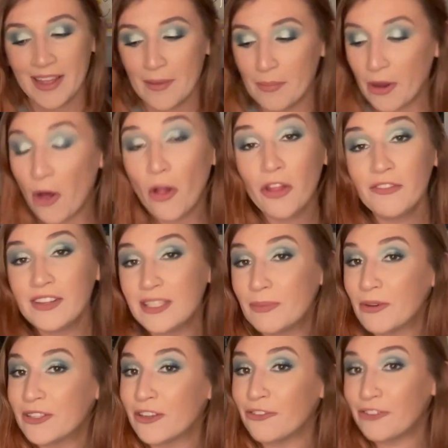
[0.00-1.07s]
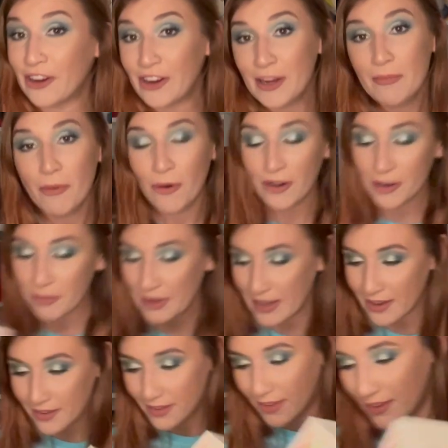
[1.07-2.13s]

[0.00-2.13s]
But all of these books are very important to me.